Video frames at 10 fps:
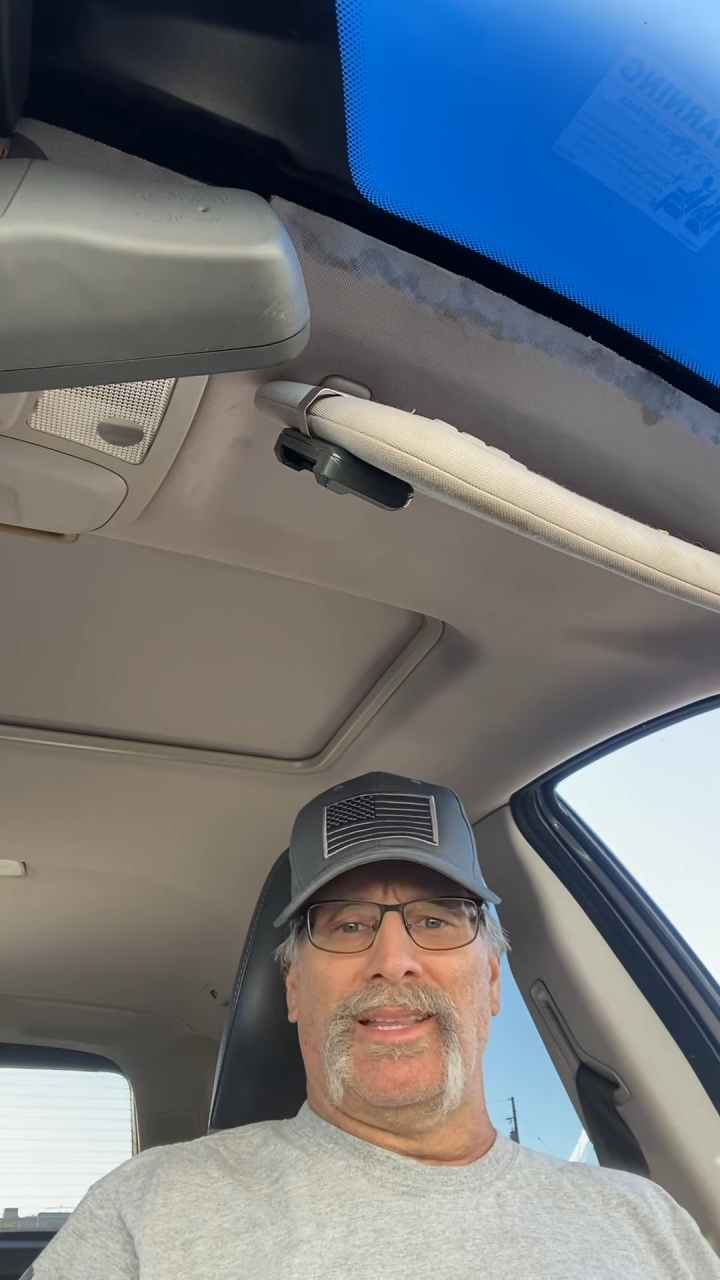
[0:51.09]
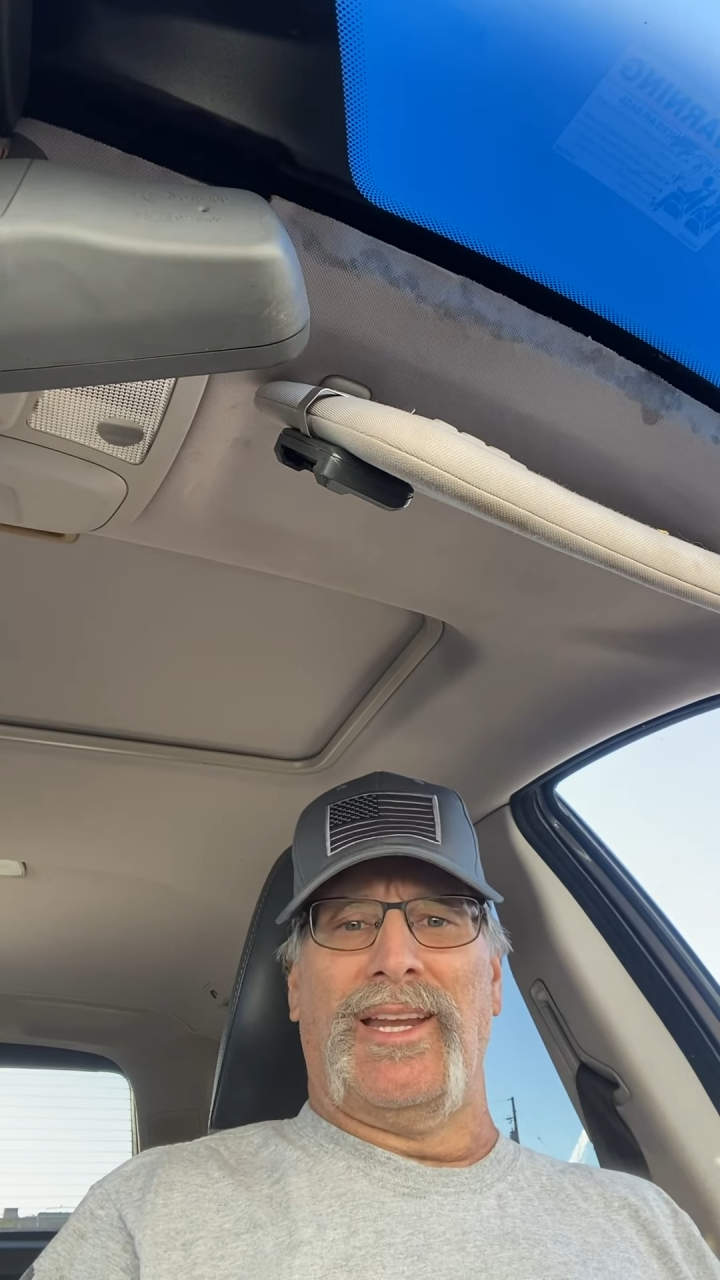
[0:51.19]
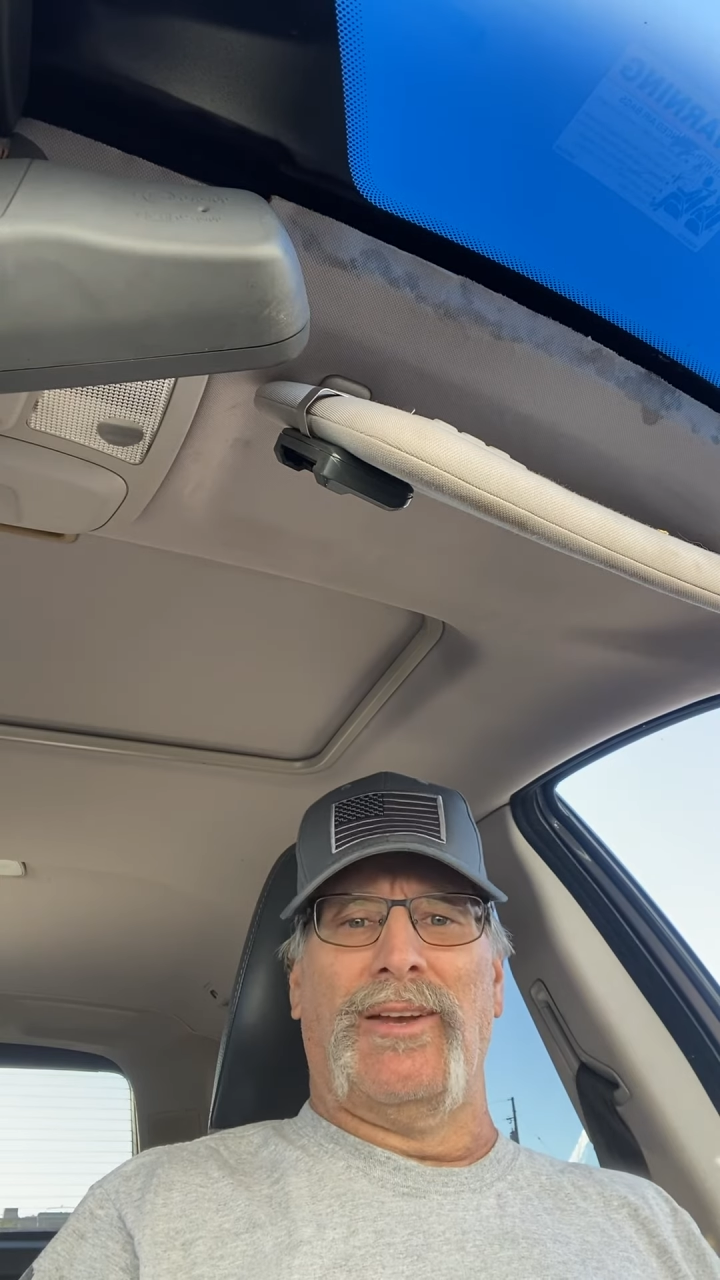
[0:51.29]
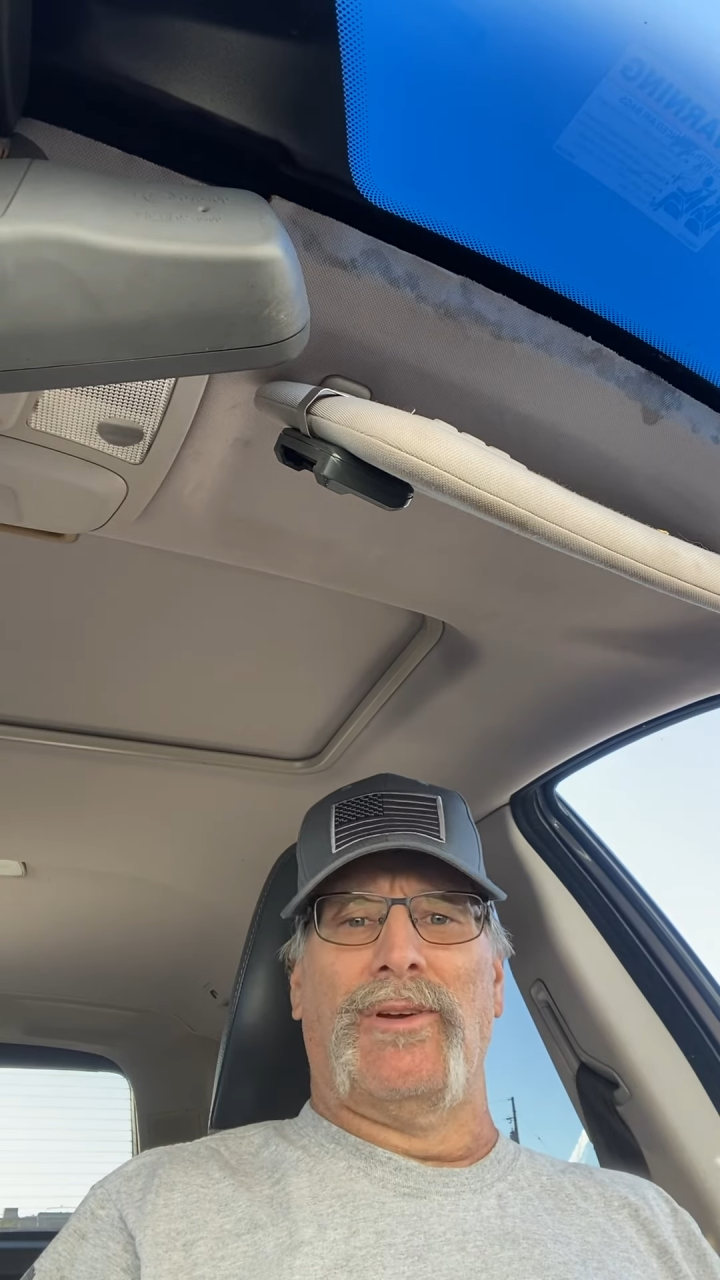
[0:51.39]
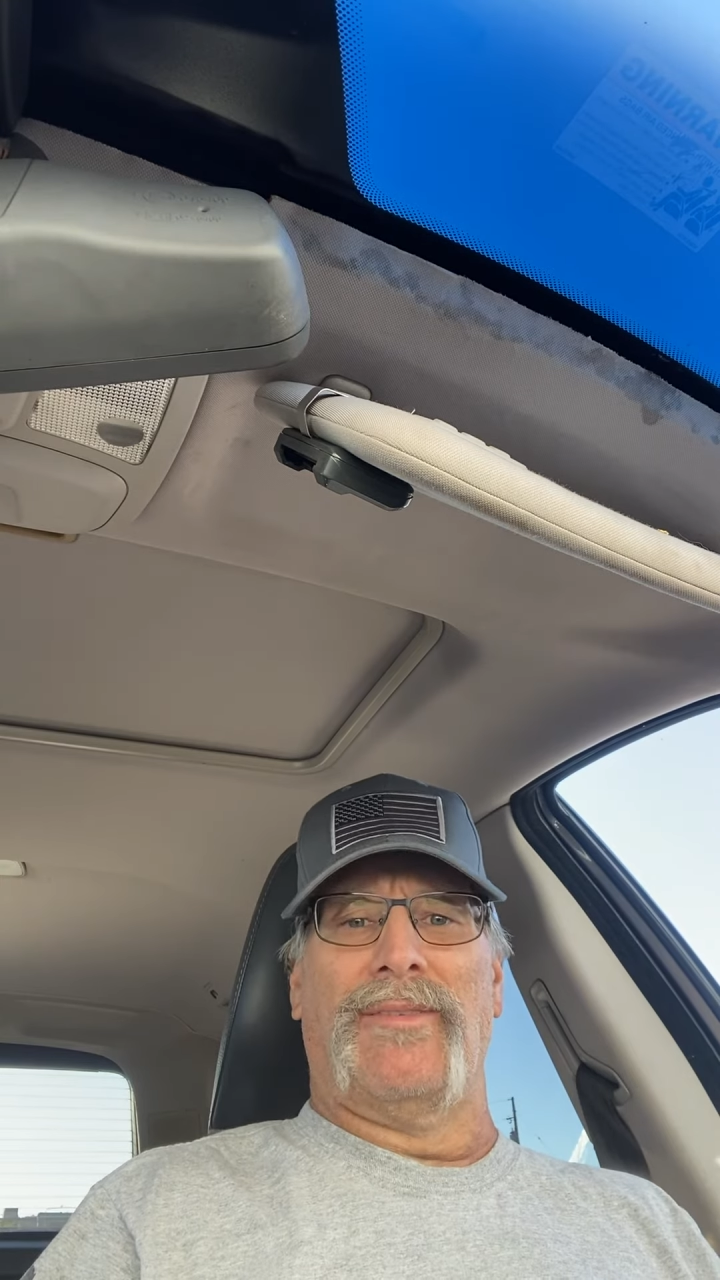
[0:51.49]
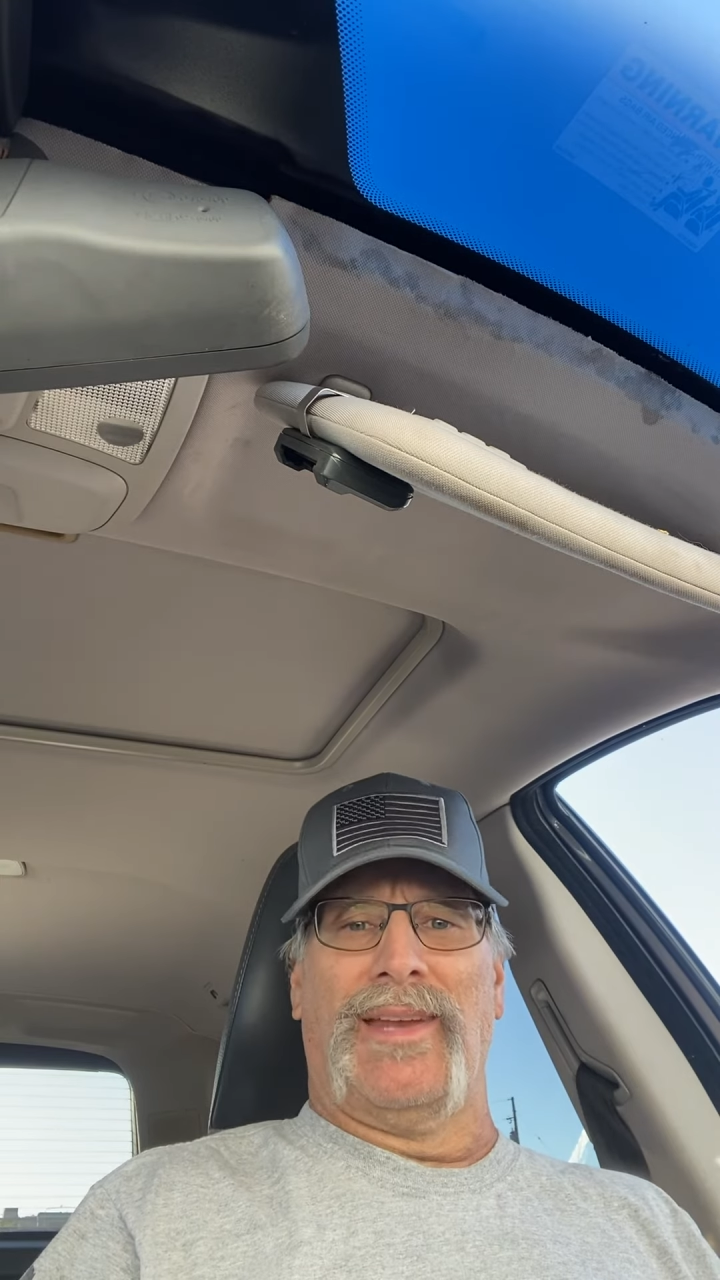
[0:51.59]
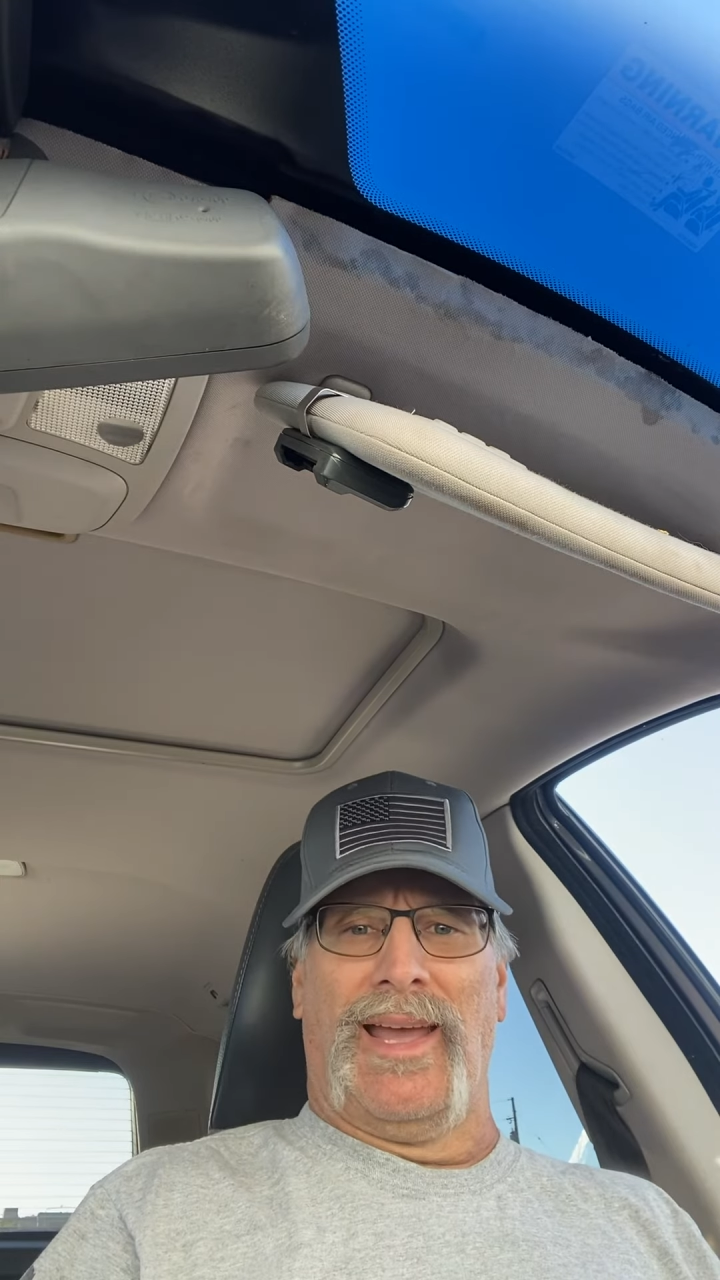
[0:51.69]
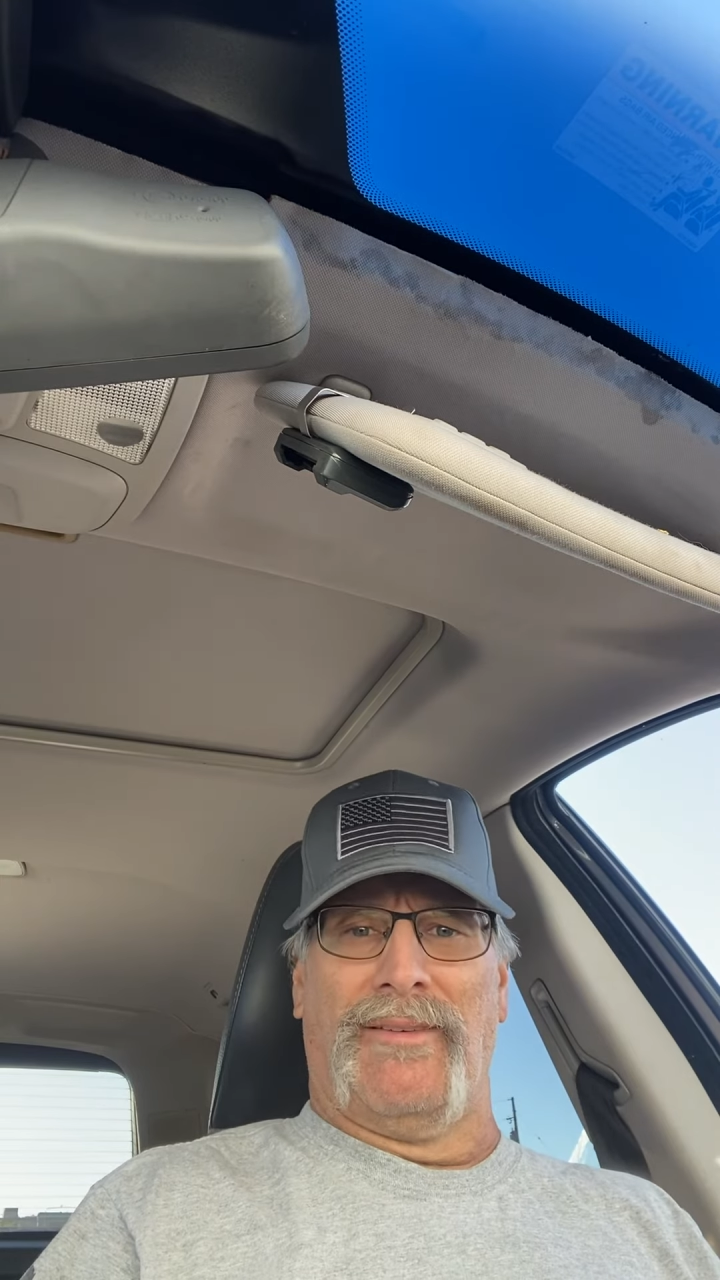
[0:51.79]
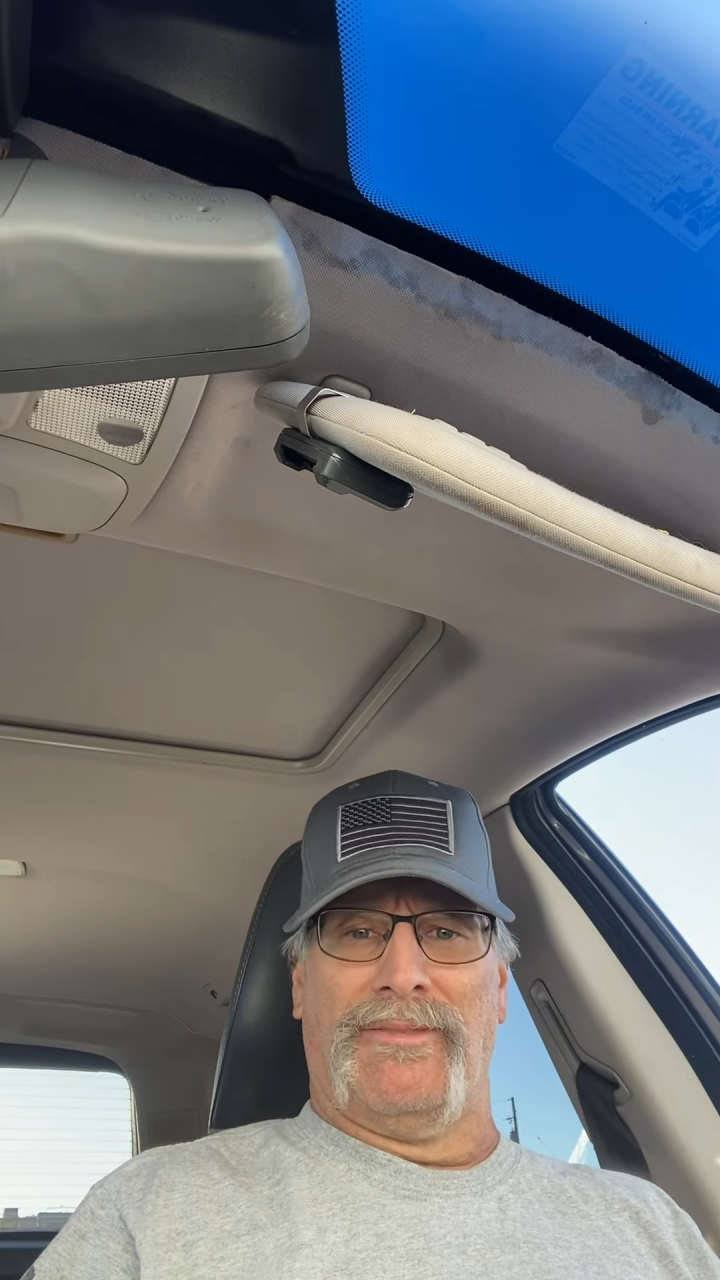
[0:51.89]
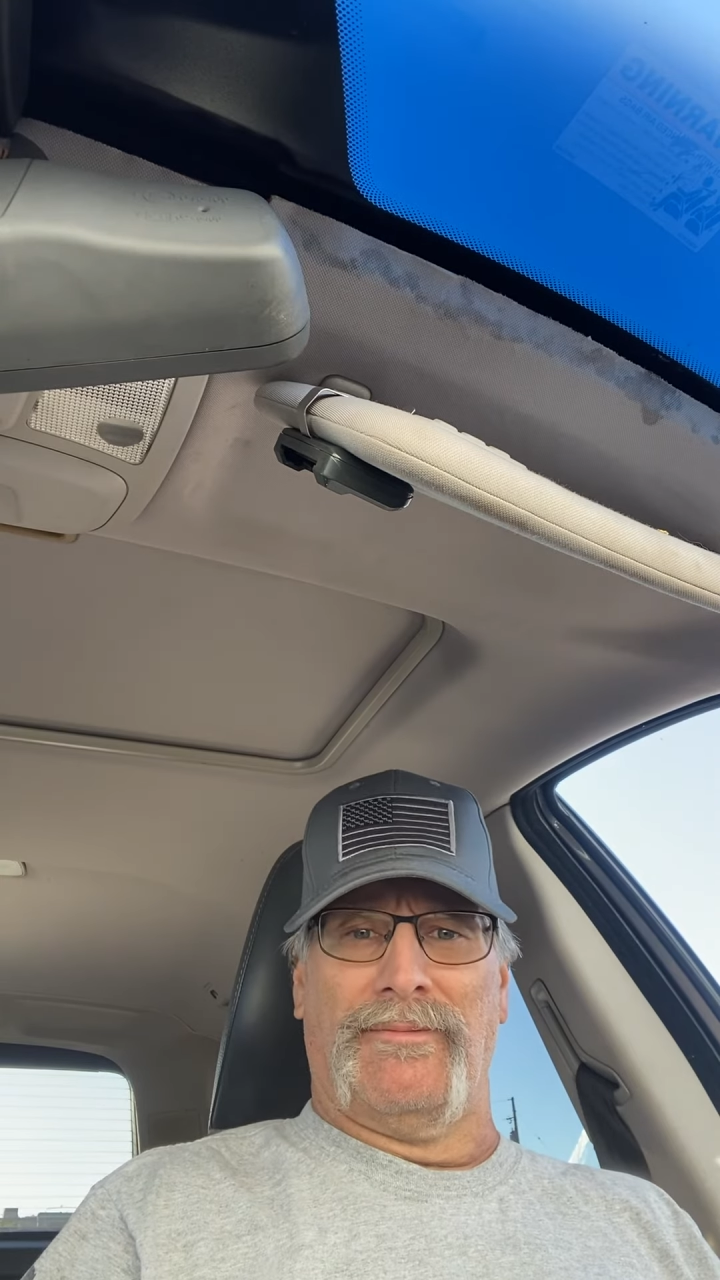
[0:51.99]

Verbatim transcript: they don't even have.